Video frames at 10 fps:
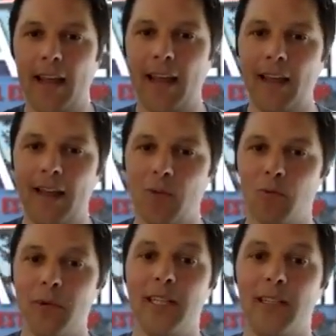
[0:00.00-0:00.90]

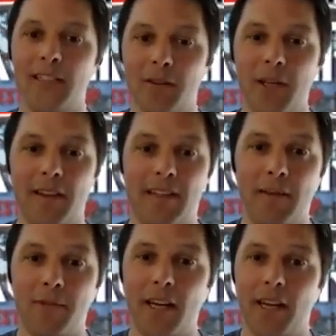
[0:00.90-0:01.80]
and realism at the
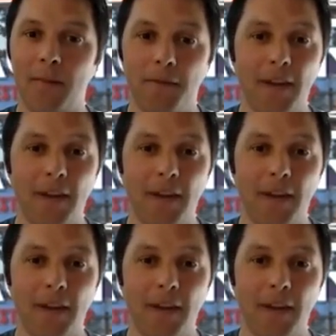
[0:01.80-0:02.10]
same time.